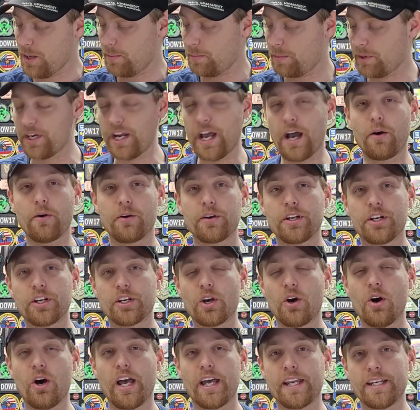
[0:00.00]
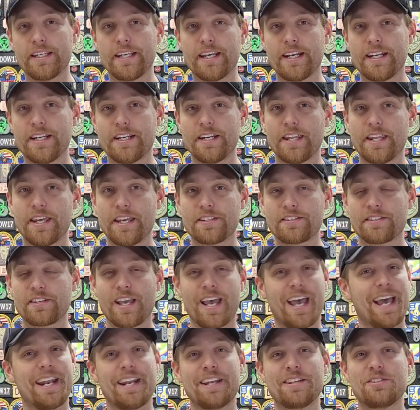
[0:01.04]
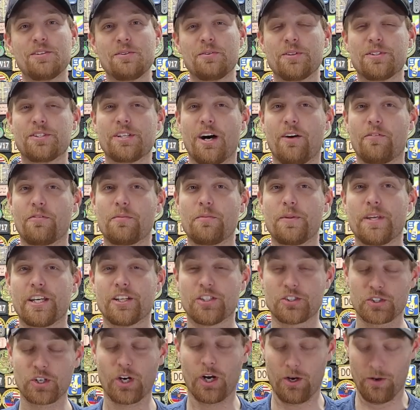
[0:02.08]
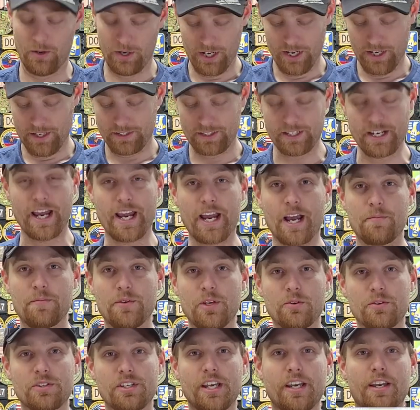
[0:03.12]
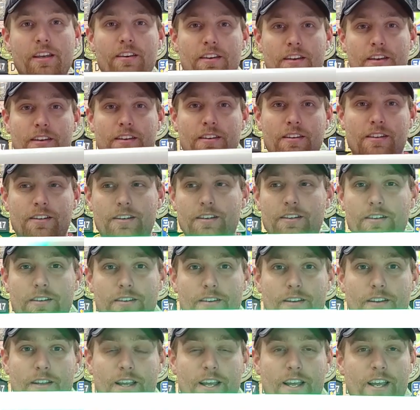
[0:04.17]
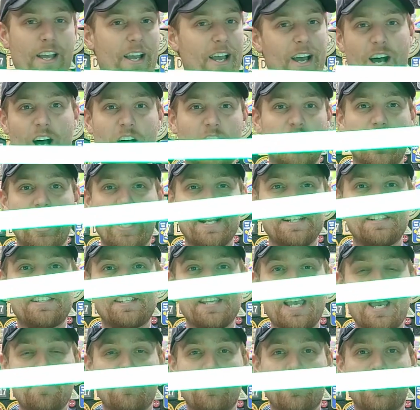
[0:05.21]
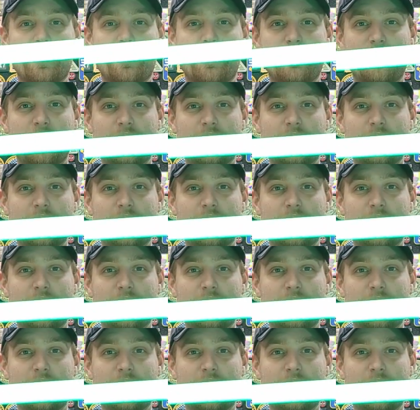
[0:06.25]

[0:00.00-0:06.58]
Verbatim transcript: But now we're going to go ahead and get into this. And as you can tell from the intro, today I'm using a lightsaber.